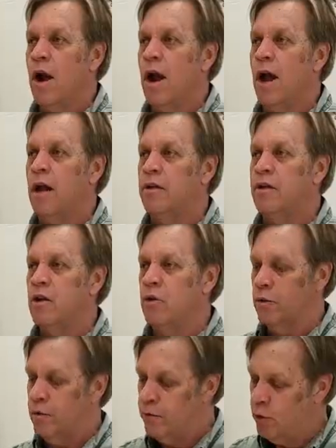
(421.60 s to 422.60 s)
And you
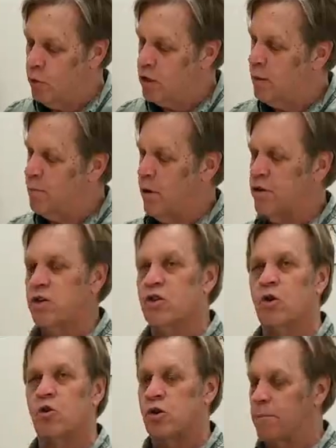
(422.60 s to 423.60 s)
know, the fluid compresses,
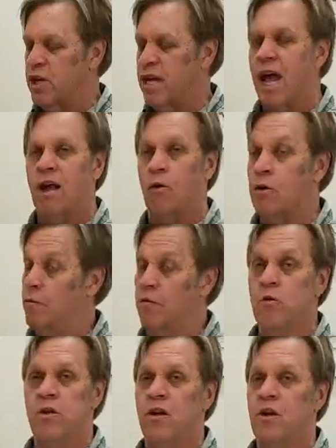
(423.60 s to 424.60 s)
goes up the gas, or the
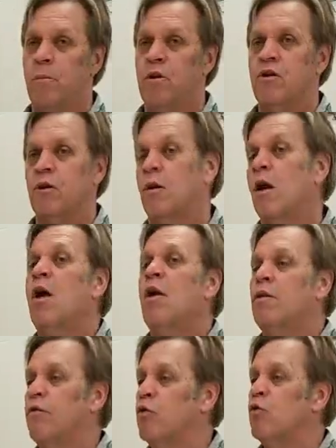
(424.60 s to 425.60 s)
fluid doesn't compress,
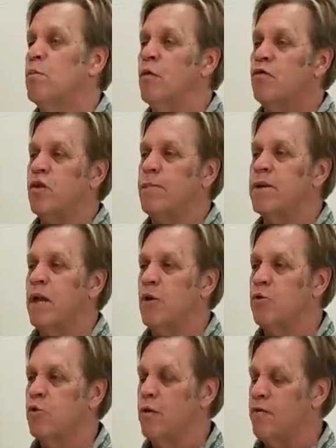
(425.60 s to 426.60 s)
the fluid moves up and
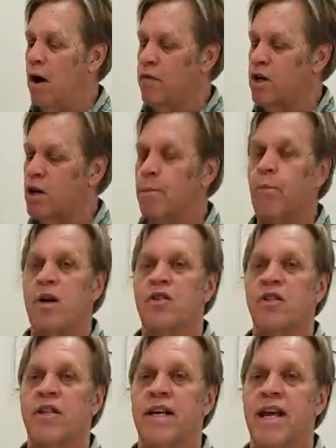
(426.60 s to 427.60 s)
down through the valving,
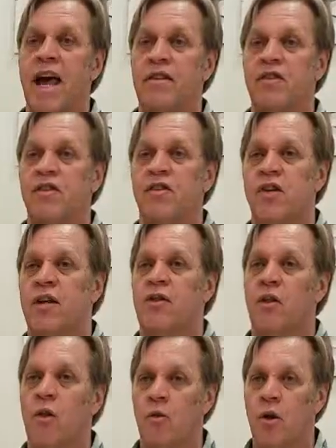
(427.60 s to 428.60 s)
compressing the gas inside
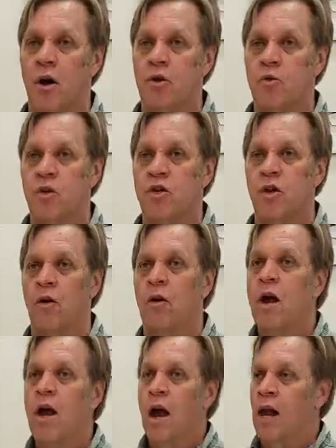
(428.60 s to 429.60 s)
the little cartridge there,
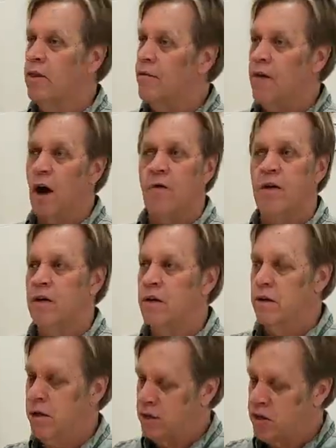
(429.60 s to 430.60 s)
and the
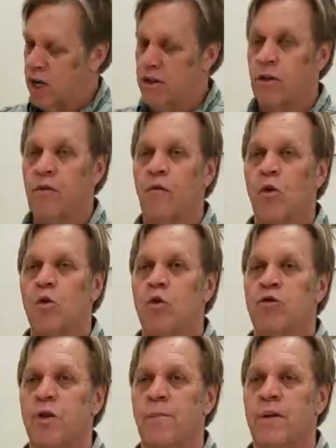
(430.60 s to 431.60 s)
valving inside the fluid
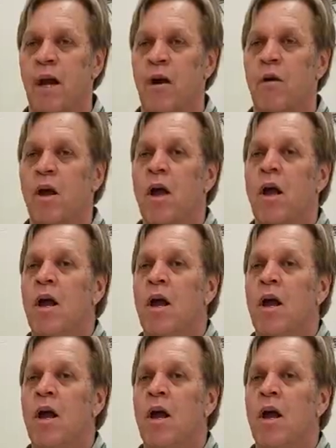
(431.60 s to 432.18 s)
goes up and down,